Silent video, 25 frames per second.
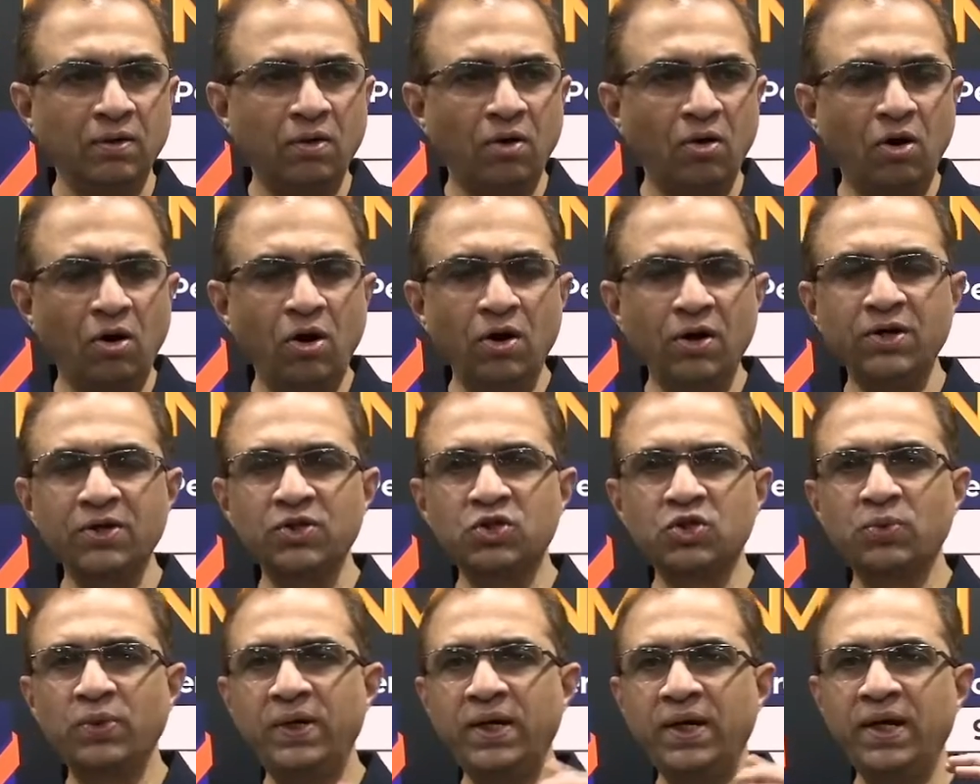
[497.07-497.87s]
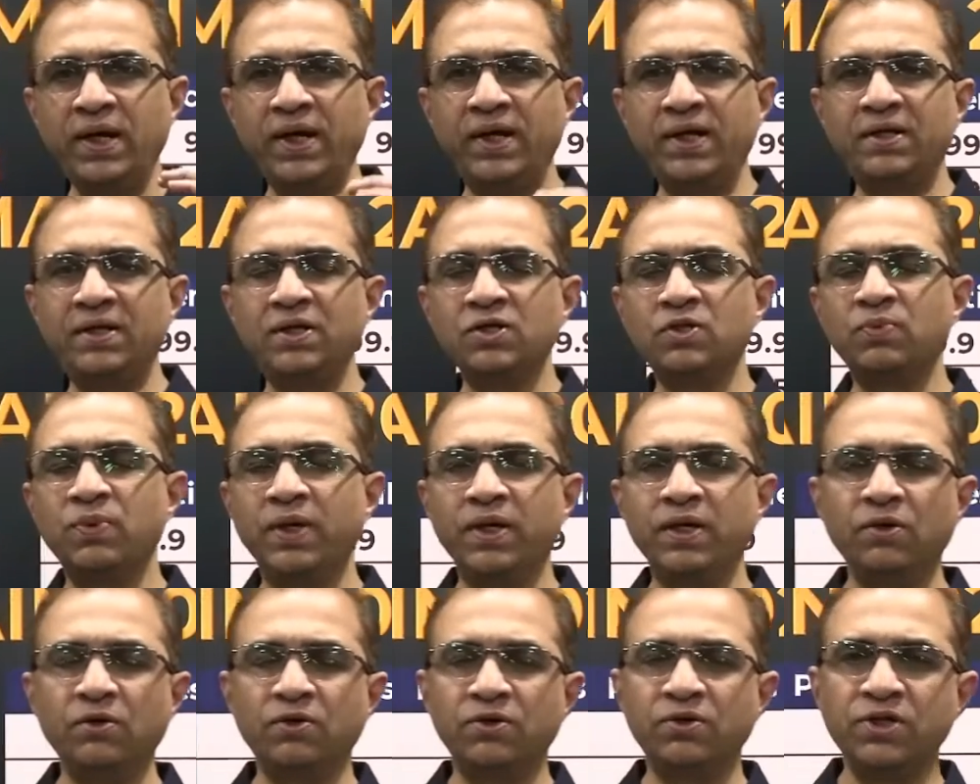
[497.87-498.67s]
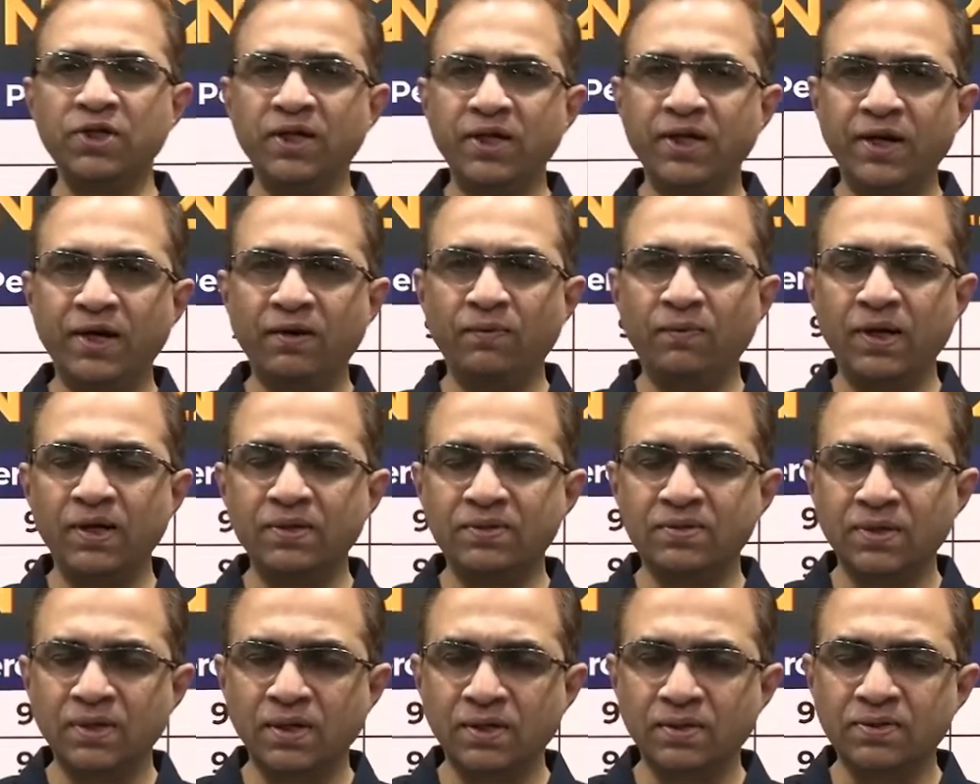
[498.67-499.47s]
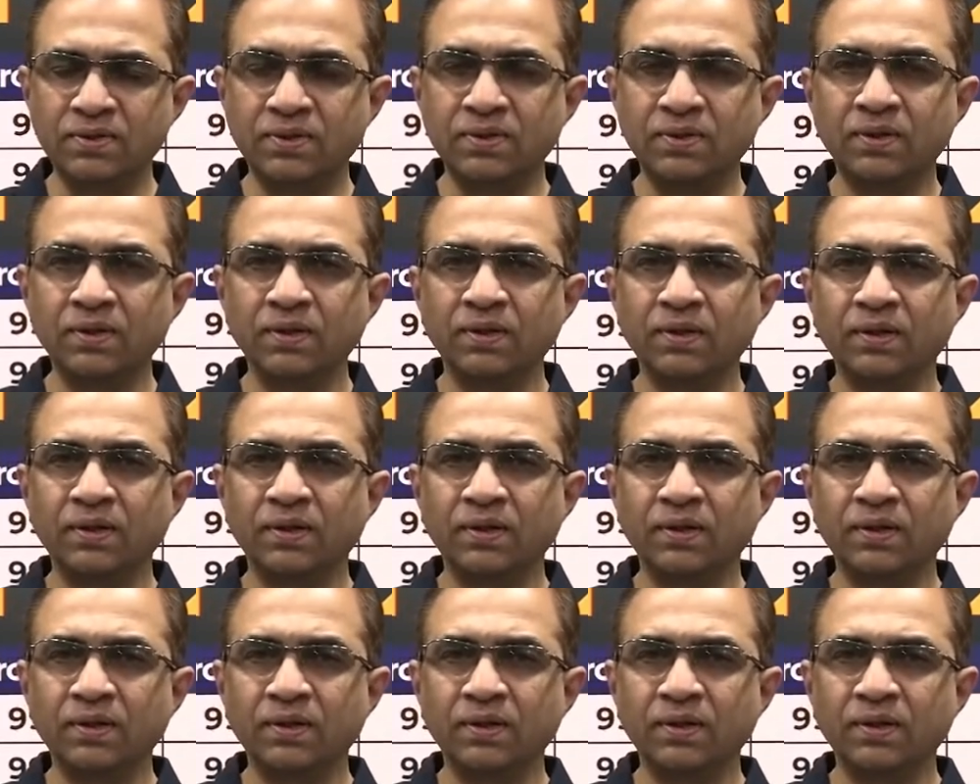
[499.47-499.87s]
August 28th is when your JEE Advanced is.